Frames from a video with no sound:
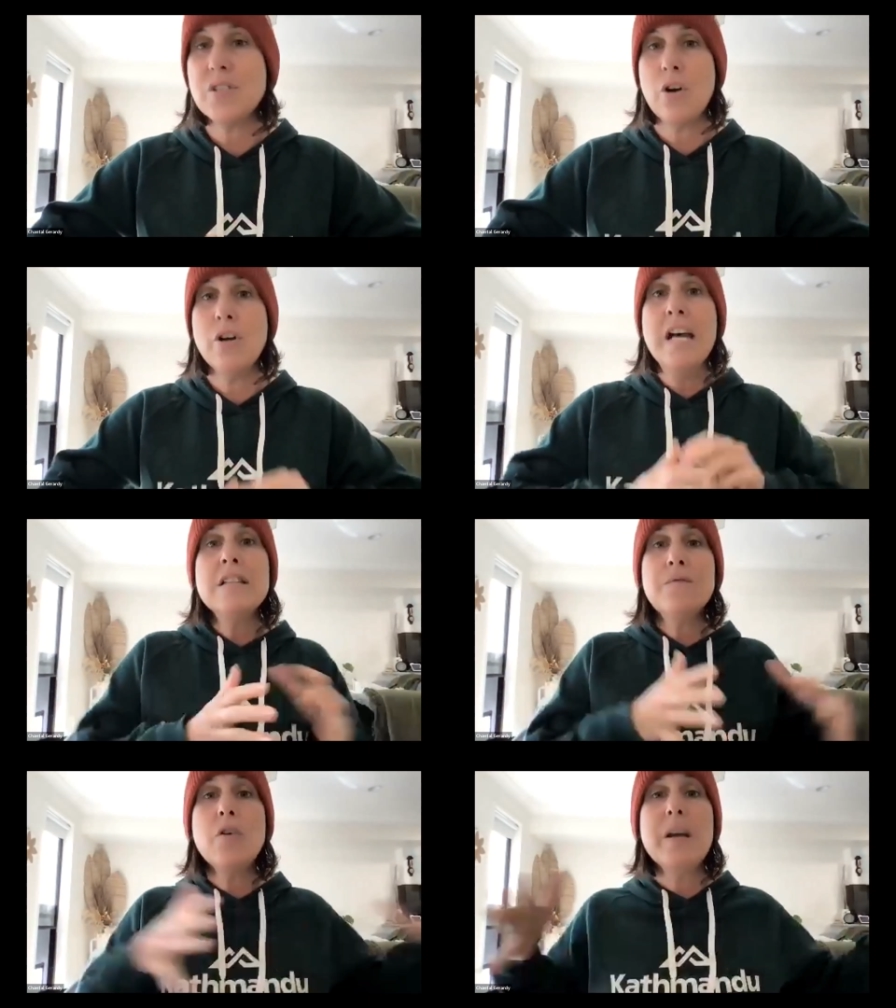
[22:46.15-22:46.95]
So
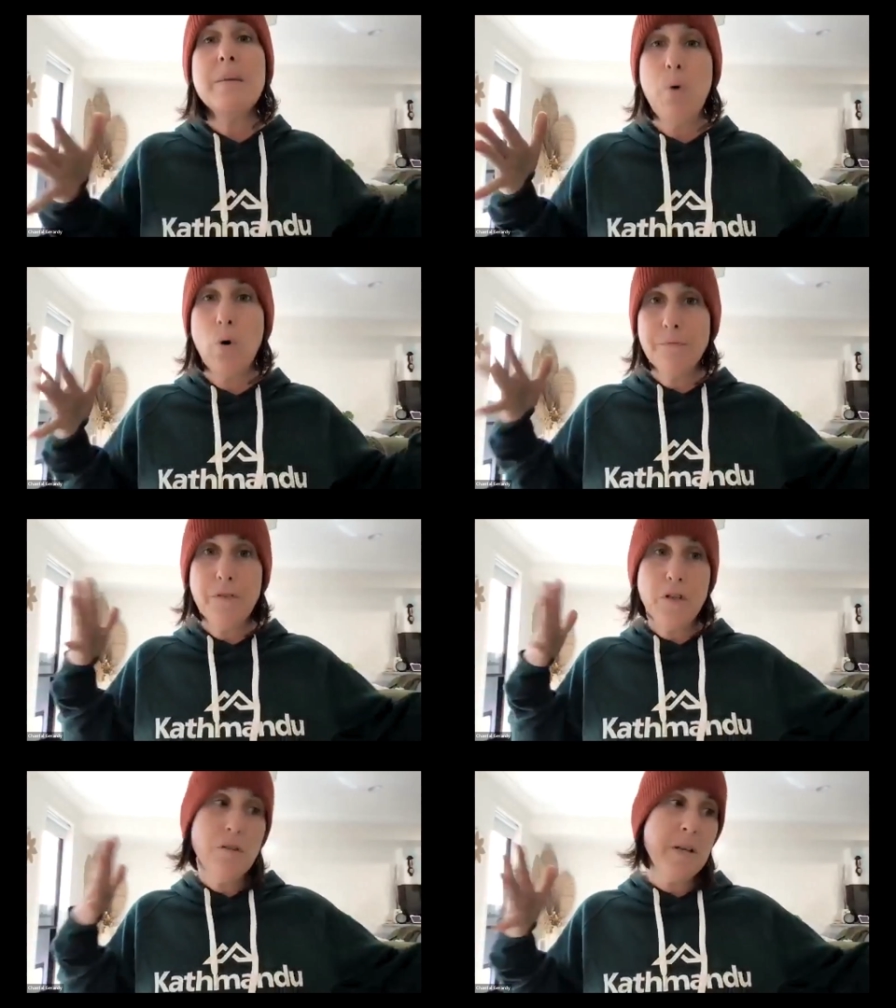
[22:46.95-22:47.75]
it's very important
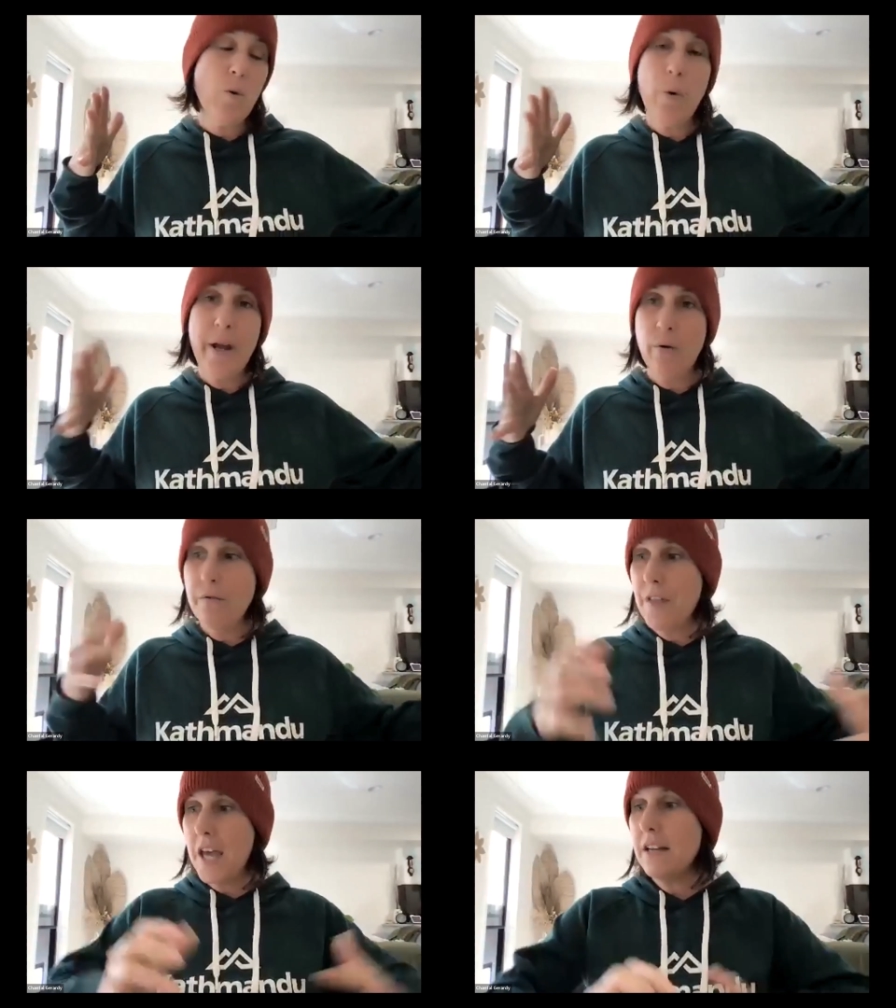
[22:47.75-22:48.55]
for you to be aware
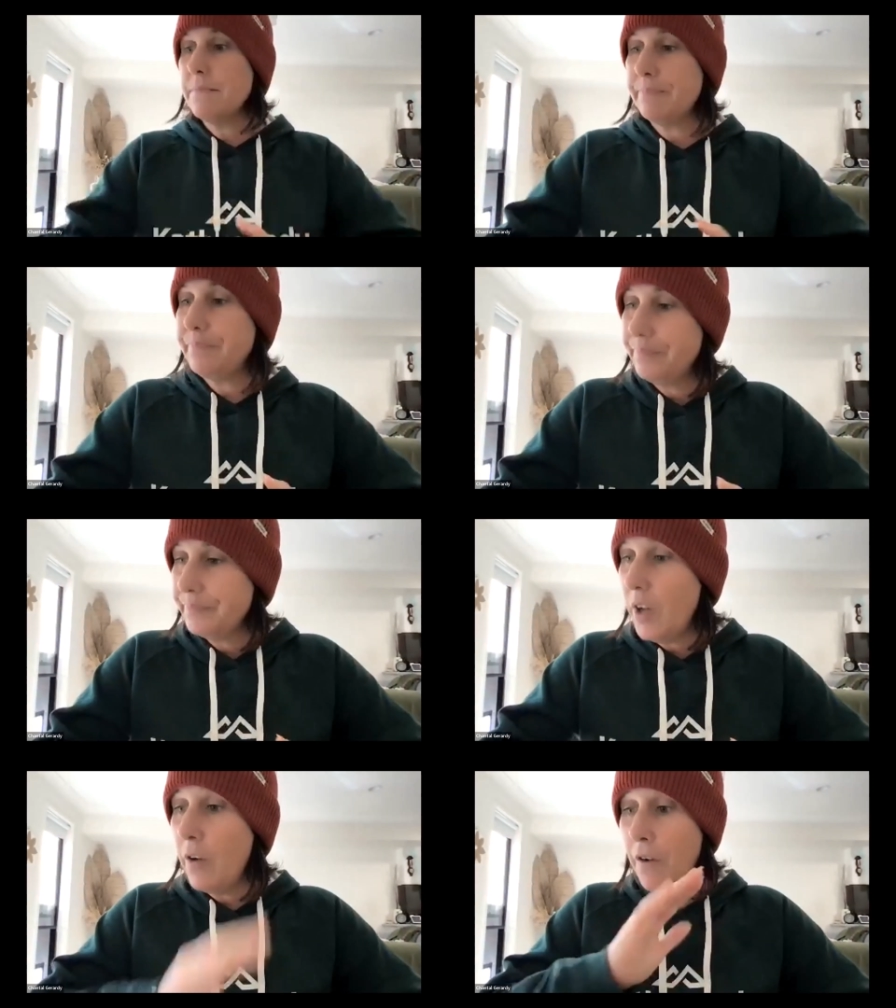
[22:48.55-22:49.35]
of that,
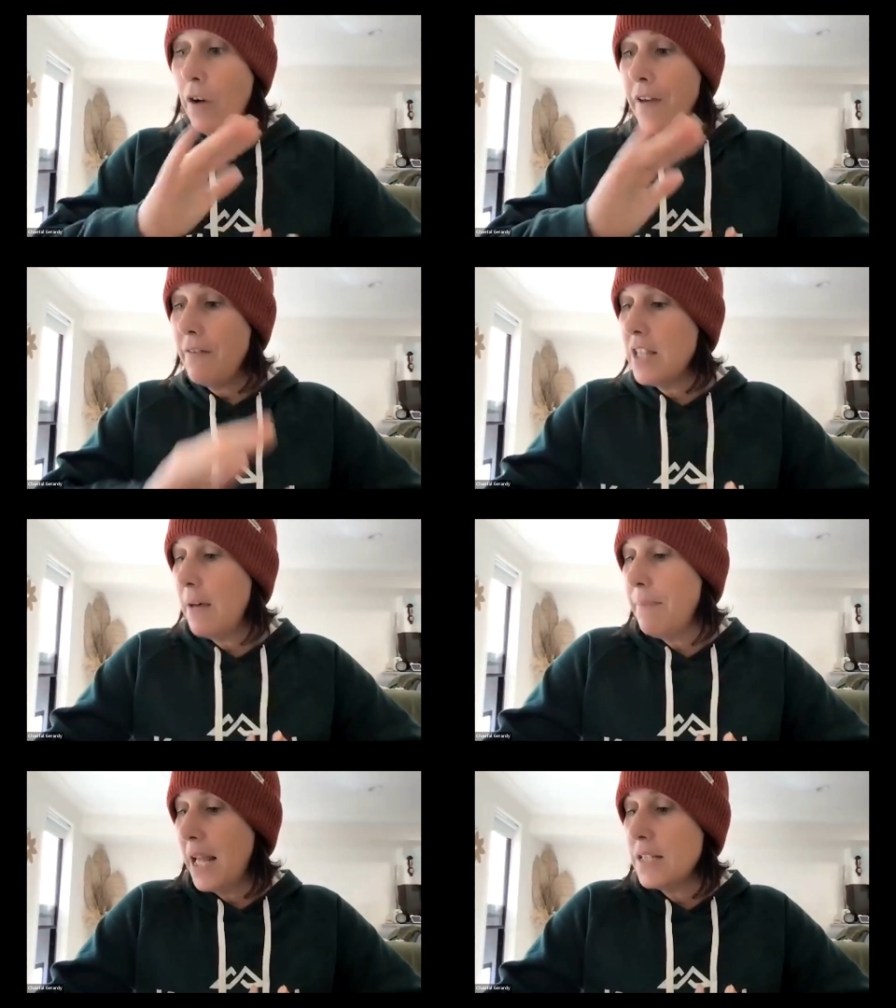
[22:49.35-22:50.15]
of having
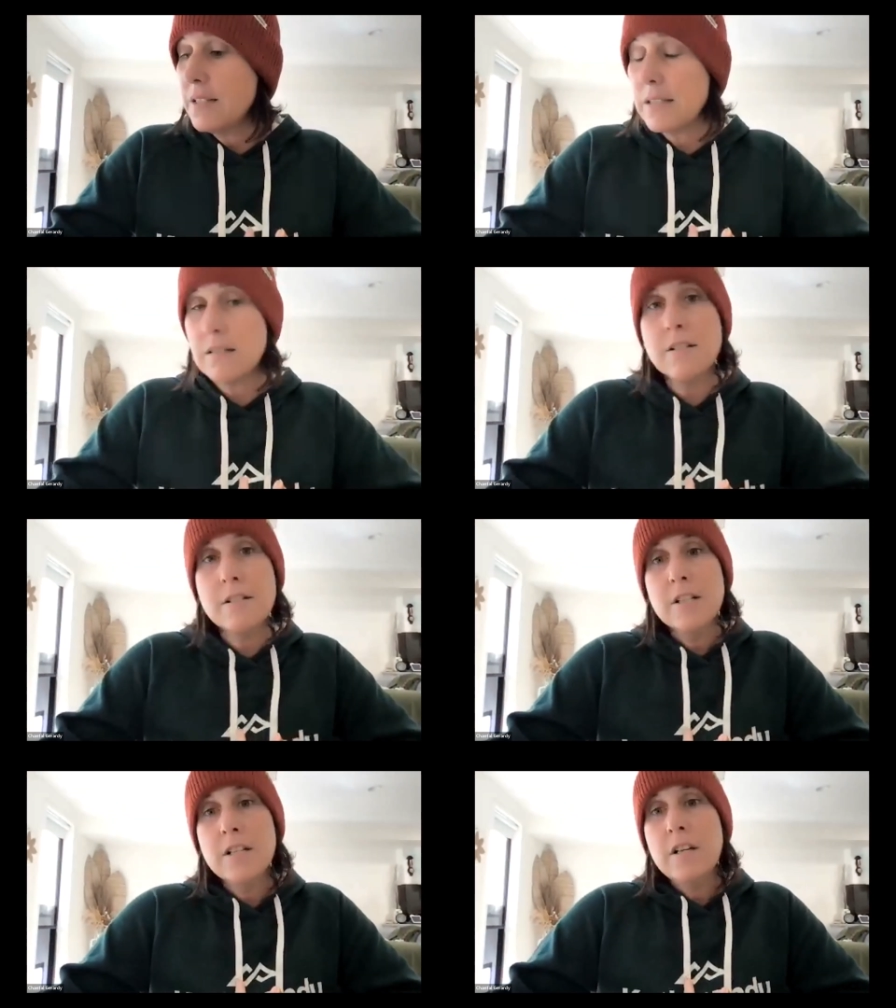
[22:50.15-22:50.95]
that balance.
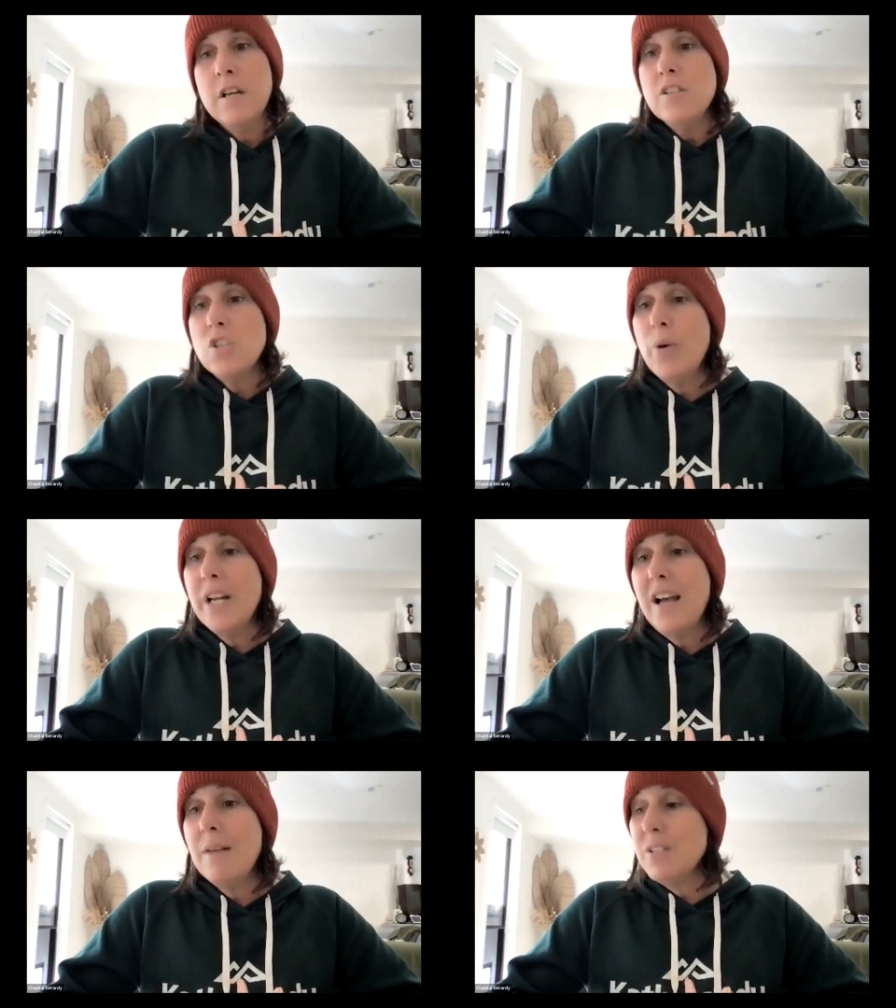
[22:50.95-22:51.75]
So when
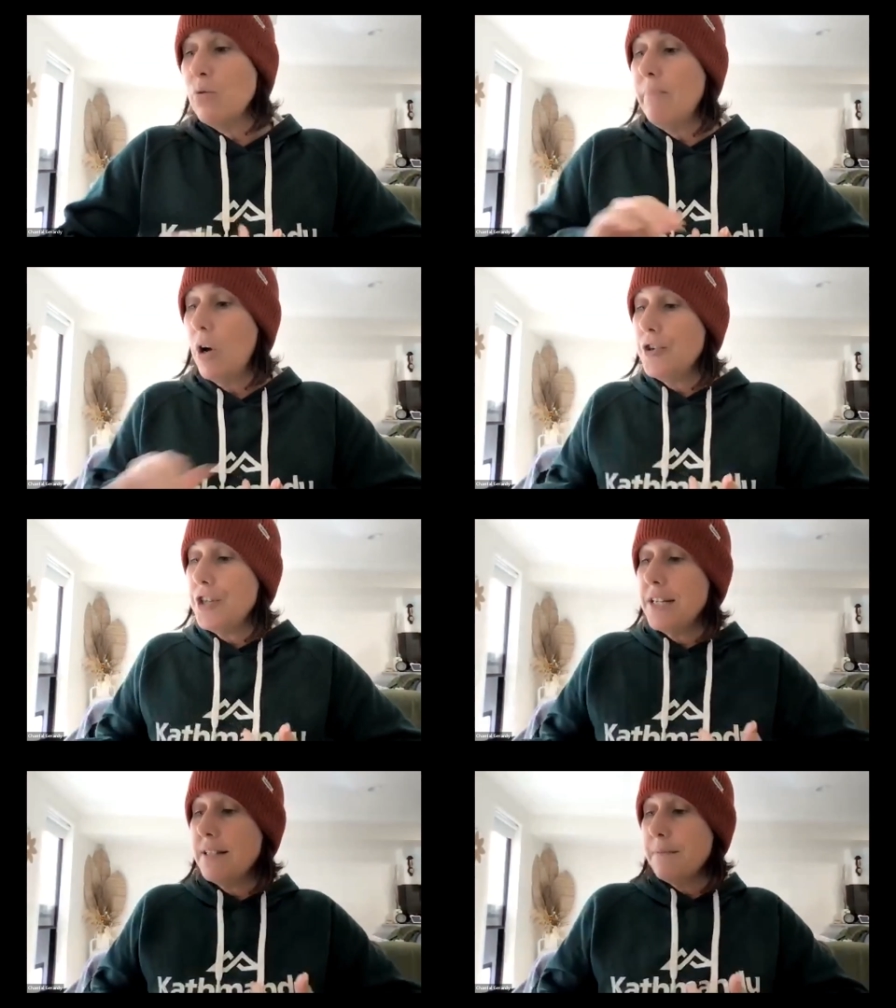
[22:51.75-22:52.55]
it comes to
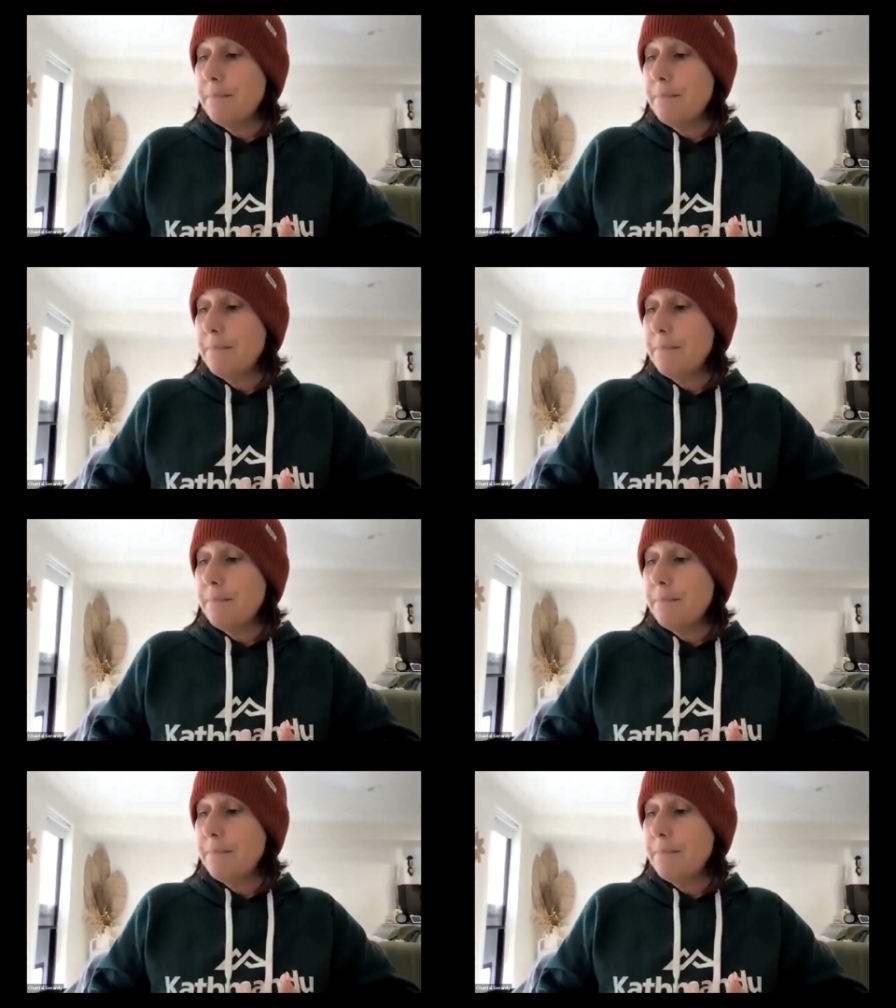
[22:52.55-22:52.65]
emojis,